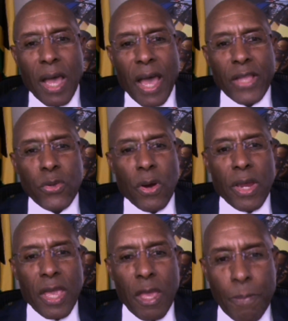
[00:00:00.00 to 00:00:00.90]
and our
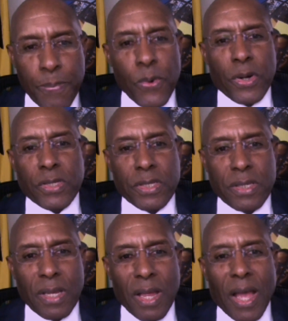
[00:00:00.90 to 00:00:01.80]

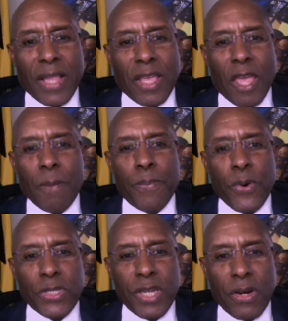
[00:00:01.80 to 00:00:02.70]
imports, and the
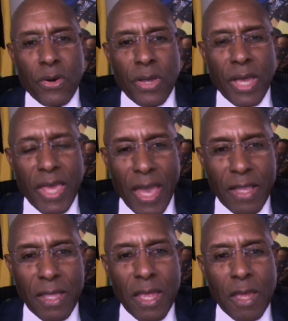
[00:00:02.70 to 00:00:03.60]
imports are growing
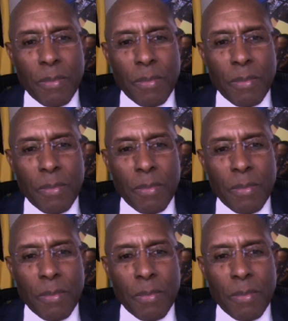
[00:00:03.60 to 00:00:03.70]
again